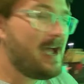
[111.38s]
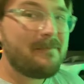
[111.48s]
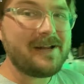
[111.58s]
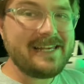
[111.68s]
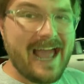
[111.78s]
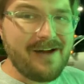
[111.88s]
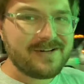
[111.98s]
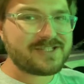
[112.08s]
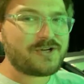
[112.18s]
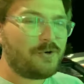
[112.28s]
But now
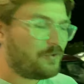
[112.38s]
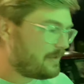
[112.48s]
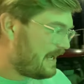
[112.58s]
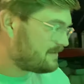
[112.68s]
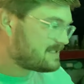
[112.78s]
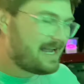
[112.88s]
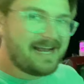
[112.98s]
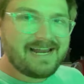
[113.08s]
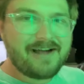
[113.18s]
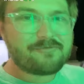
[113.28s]
it's cool
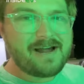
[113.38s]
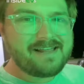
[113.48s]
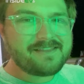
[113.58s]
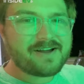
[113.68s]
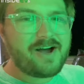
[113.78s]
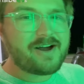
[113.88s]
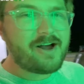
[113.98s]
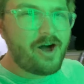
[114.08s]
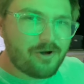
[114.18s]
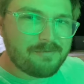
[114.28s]
outside. I ran the car
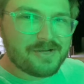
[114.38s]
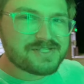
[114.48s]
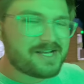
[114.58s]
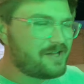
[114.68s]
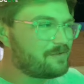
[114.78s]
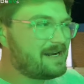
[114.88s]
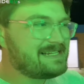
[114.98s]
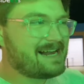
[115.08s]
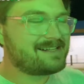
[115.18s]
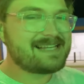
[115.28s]
almost all the way
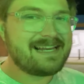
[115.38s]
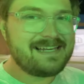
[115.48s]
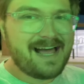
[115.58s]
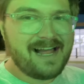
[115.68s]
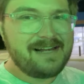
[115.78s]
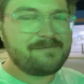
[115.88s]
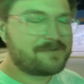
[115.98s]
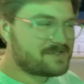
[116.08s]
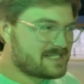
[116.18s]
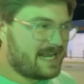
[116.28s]
down. It's at
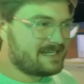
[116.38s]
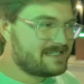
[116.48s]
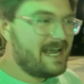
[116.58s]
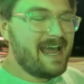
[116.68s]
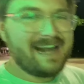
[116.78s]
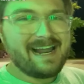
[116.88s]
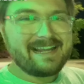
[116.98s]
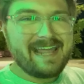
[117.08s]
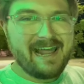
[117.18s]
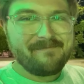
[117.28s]
9%. And I
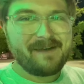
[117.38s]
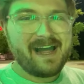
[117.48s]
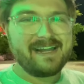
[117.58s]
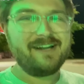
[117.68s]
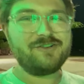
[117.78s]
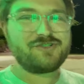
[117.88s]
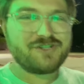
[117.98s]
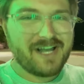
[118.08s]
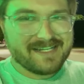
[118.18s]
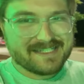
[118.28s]
came by here
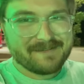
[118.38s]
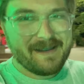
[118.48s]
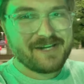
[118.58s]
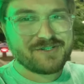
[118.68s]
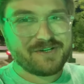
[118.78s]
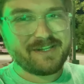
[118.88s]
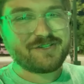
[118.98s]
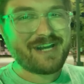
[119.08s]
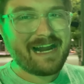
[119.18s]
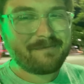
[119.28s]
just to make sure the
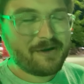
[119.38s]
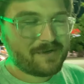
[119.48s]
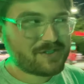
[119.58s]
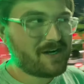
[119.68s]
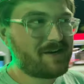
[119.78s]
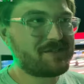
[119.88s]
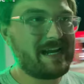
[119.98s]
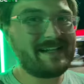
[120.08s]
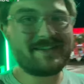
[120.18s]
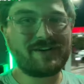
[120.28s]
CHAdeMO would charge. And
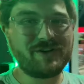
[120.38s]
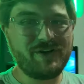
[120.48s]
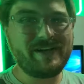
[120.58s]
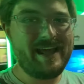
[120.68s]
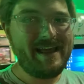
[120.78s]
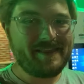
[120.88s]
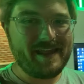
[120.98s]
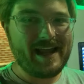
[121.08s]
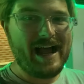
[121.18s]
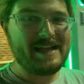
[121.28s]
it's a good
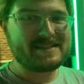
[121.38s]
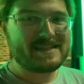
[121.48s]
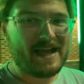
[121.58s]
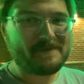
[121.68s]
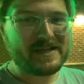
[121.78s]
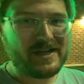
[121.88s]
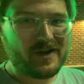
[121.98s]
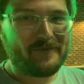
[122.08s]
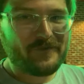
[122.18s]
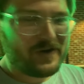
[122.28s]
thing I stopped here
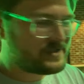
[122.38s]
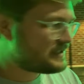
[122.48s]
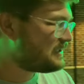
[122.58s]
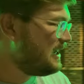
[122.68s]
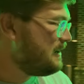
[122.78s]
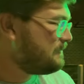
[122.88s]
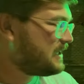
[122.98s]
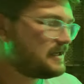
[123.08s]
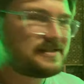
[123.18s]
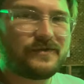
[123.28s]
first because of